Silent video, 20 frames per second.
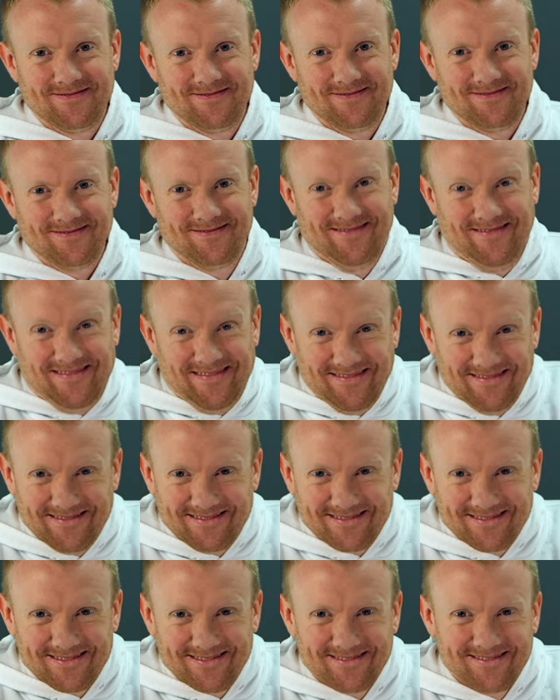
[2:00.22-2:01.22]

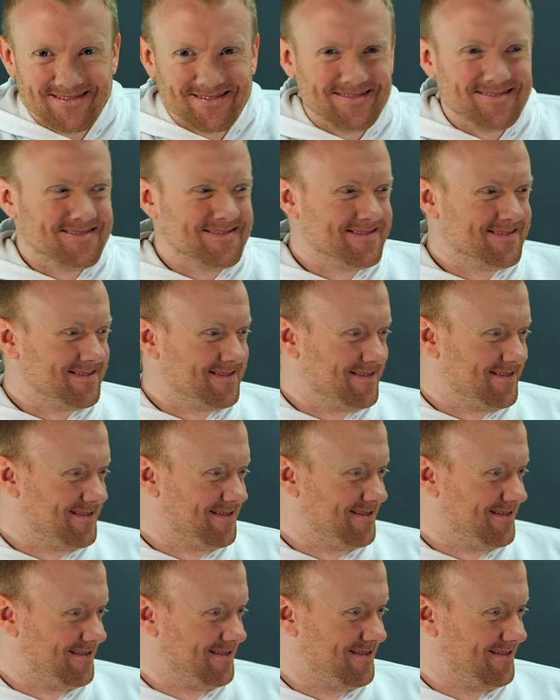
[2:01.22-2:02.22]

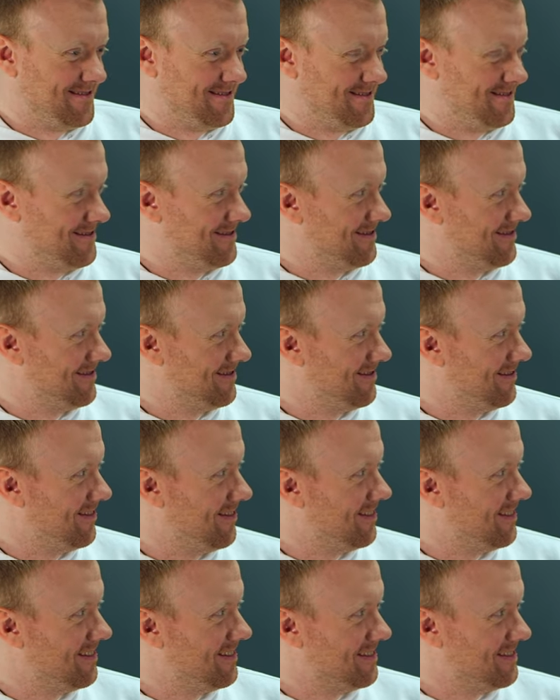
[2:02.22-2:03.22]

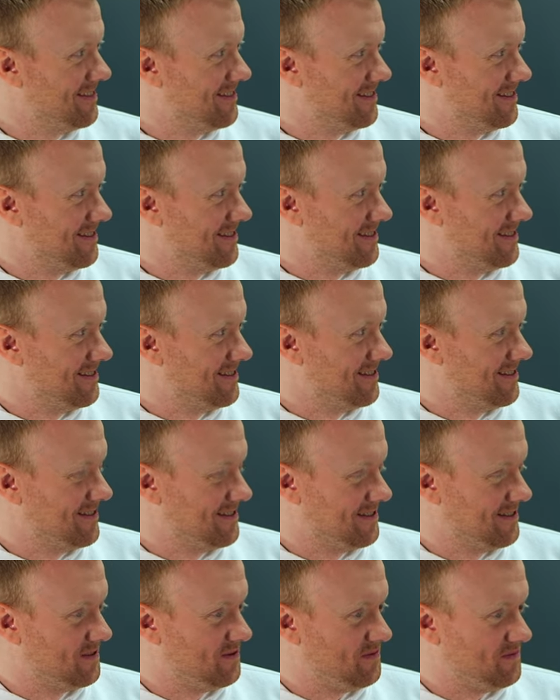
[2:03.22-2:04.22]

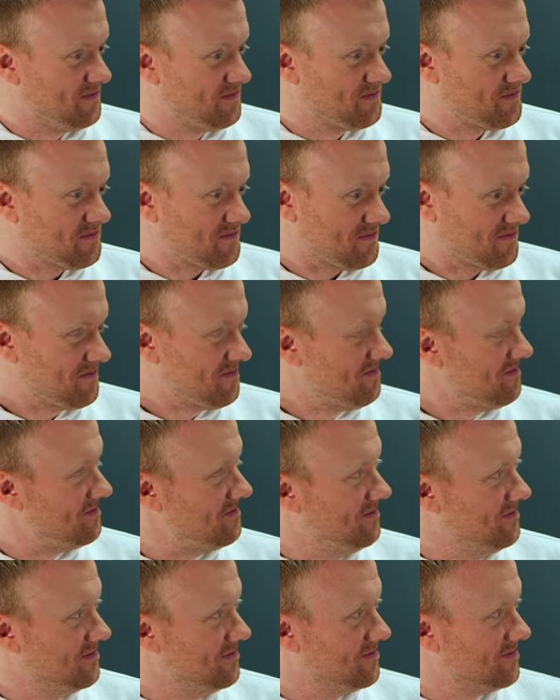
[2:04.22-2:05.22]

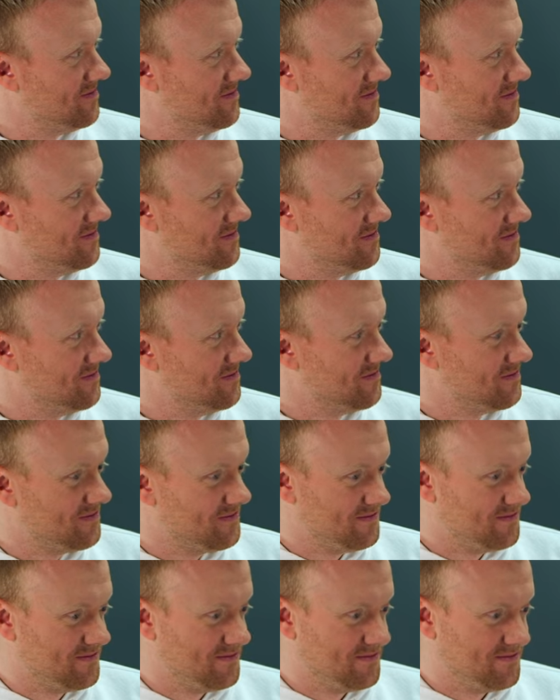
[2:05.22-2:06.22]

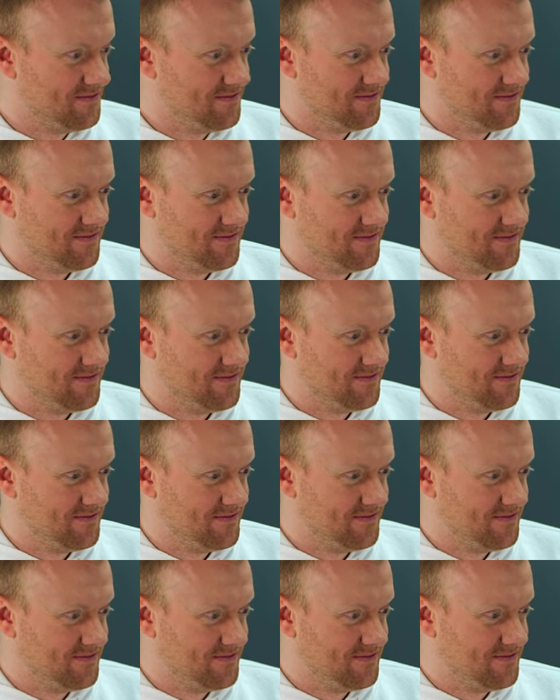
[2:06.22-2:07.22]

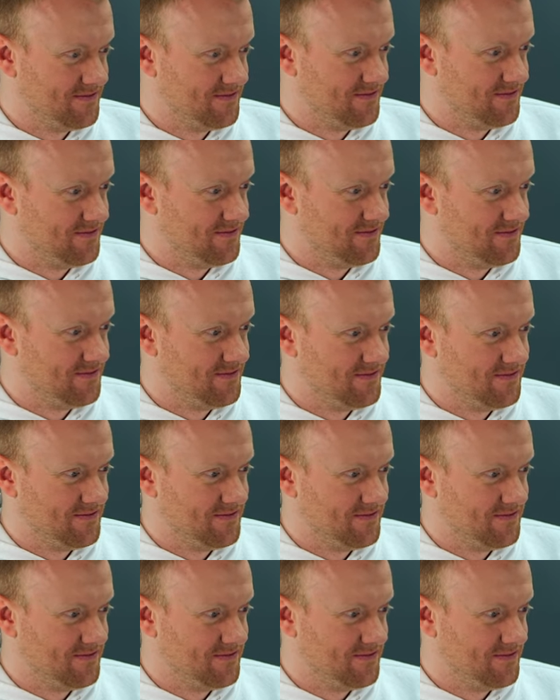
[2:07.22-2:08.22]
(silent)